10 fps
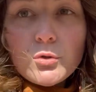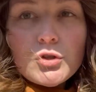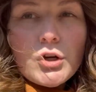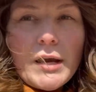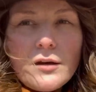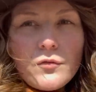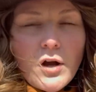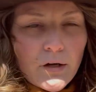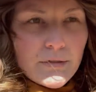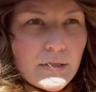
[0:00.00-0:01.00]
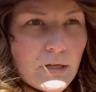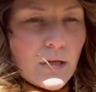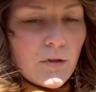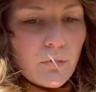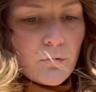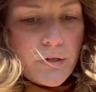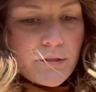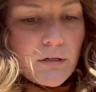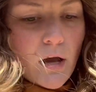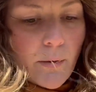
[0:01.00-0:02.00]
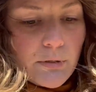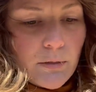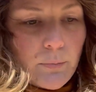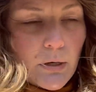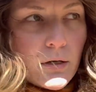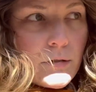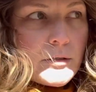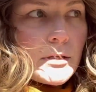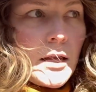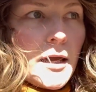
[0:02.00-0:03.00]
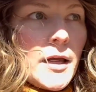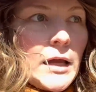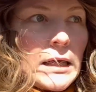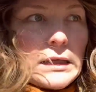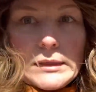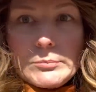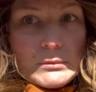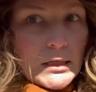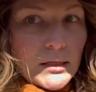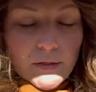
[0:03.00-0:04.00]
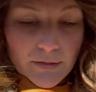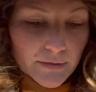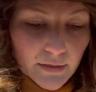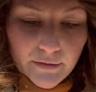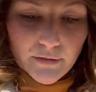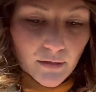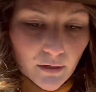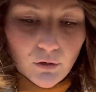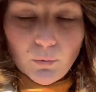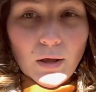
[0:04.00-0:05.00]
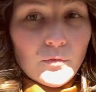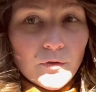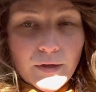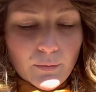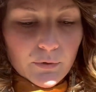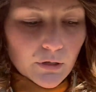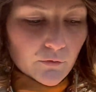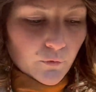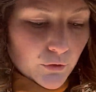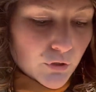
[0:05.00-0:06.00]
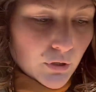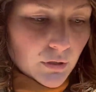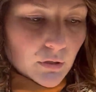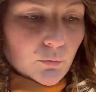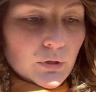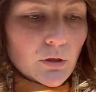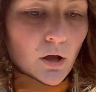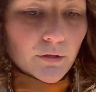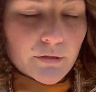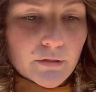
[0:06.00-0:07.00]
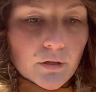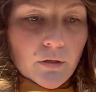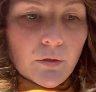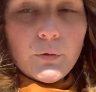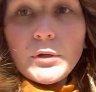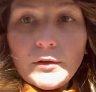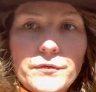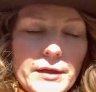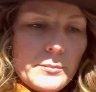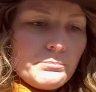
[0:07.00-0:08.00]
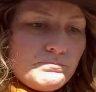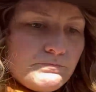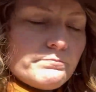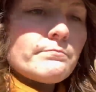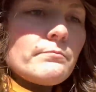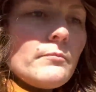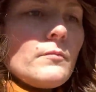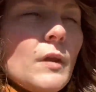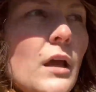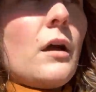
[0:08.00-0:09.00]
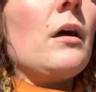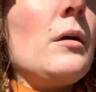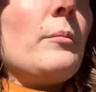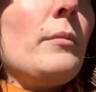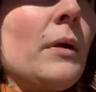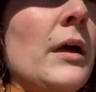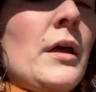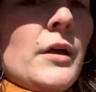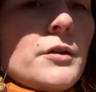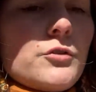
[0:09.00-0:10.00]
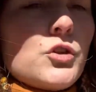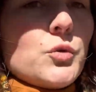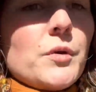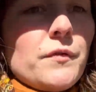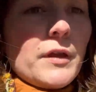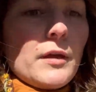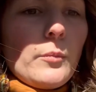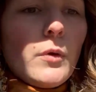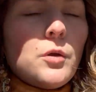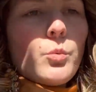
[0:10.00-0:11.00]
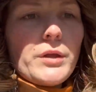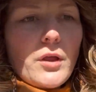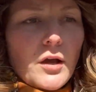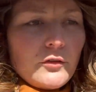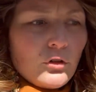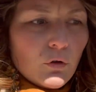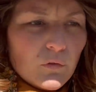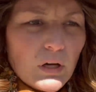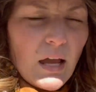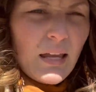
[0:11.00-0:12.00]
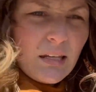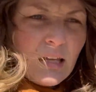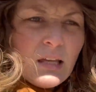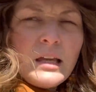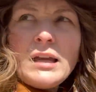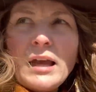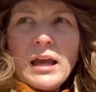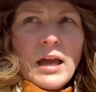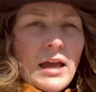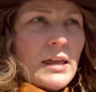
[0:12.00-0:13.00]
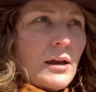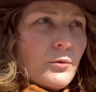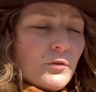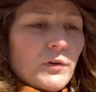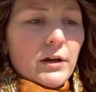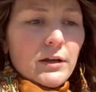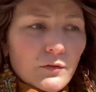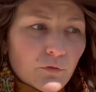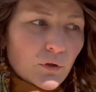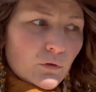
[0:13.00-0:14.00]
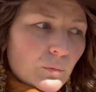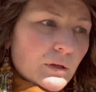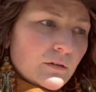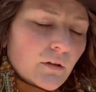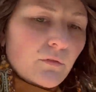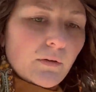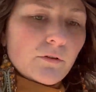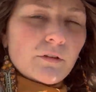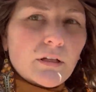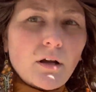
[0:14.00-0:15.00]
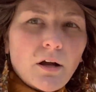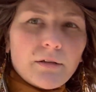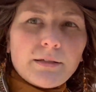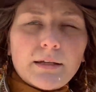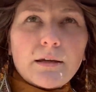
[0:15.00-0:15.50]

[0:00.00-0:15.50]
strain of coccidia through these adopted birds, things did not go well for them, and unfortunately we lost 3 of them. 2 of them we lost overnight, and I was very confused because I've never seen coccidia